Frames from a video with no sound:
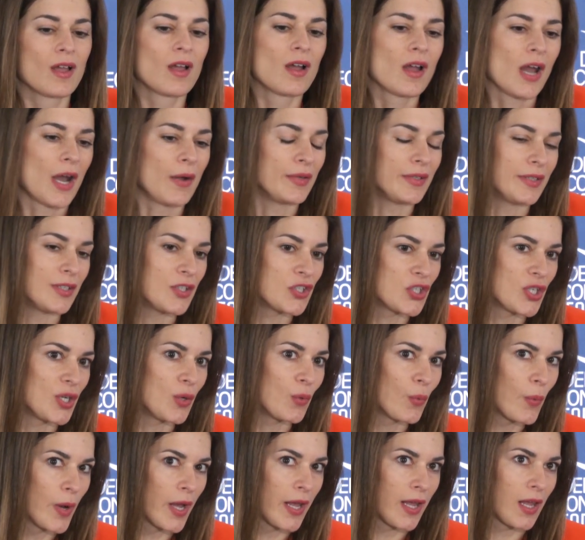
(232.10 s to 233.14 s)
heritage in
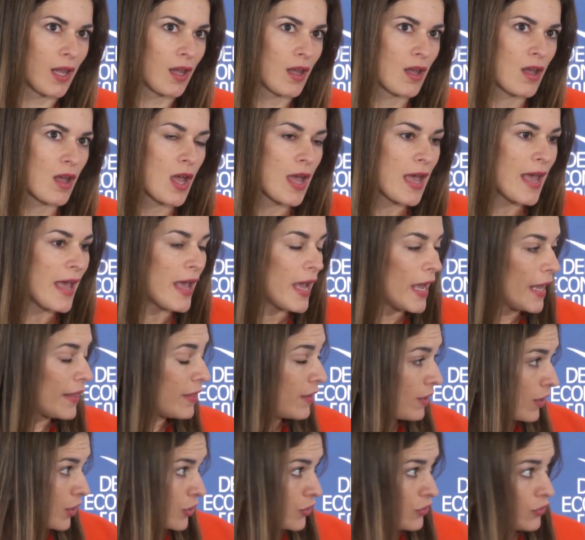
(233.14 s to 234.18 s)
a way. And
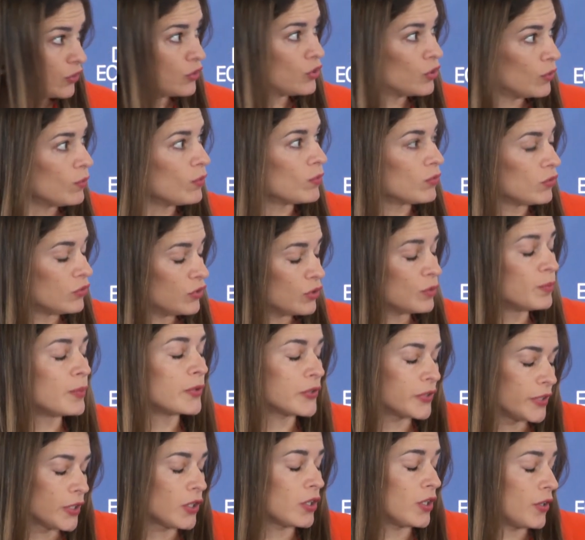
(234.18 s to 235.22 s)
there are two
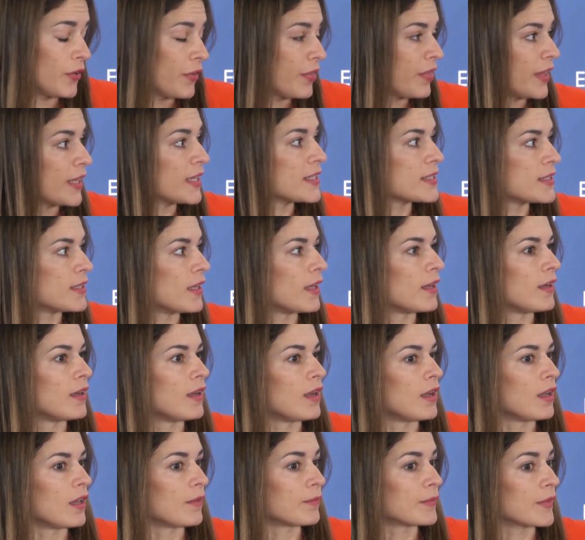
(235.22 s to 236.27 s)
particular things that,